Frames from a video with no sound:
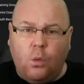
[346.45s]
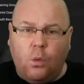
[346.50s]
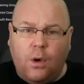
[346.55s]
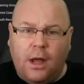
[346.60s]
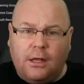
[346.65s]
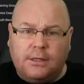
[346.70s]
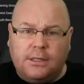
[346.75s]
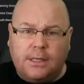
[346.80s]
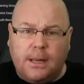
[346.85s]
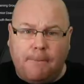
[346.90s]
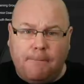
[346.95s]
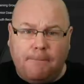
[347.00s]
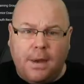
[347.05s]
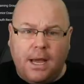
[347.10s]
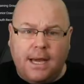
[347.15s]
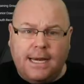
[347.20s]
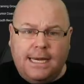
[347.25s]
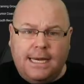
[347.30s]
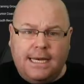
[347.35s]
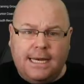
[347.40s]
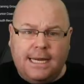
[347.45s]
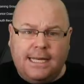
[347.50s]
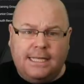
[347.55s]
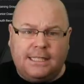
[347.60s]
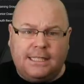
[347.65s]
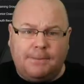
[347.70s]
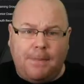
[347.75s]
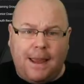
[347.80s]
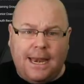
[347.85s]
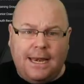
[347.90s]
well, some money
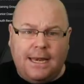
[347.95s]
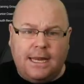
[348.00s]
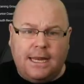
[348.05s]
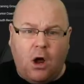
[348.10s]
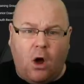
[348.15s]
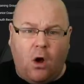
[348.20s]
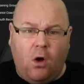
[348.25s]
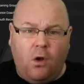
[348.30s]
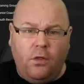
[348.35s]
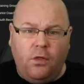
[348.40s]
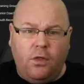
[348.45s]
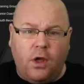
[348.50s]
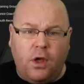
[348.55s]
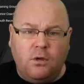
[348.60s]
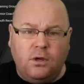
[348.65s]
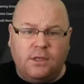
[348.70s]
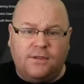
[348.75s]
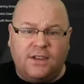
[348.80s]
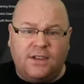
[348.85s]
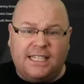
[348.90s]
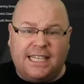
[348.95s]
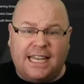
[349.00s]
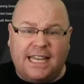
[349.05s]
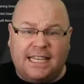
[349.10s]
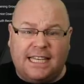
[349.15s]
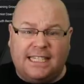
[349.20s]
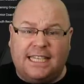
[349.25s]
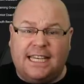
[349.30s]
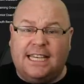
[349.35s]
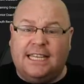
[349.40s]
needs spending on those
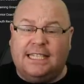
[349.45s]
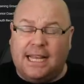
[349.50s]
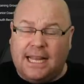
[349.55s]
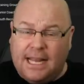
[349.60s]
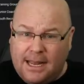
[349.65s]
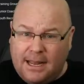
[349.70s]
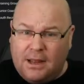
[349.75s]
facilities.